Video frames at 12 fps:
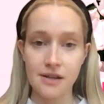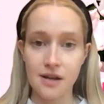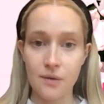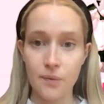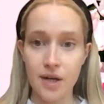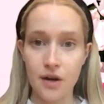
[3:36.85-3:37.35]
So
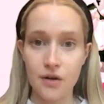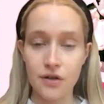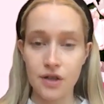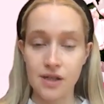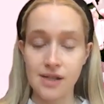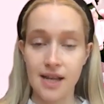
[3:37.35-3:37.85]
we don't
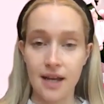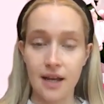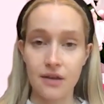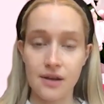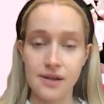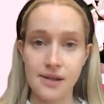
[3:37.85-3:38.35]
just
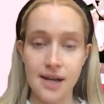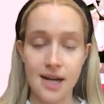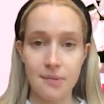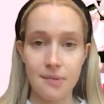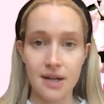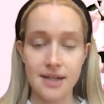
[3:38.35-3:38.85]
think that
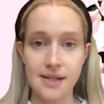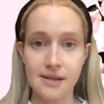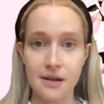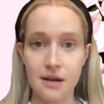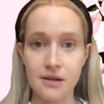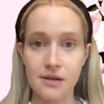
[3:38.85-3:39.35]
sustainability
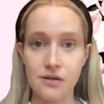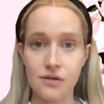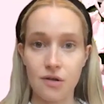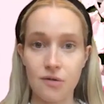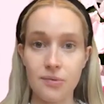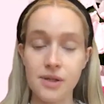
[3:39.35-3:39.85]
starts and
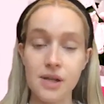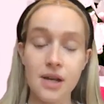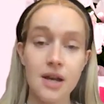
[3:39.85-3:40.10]
stops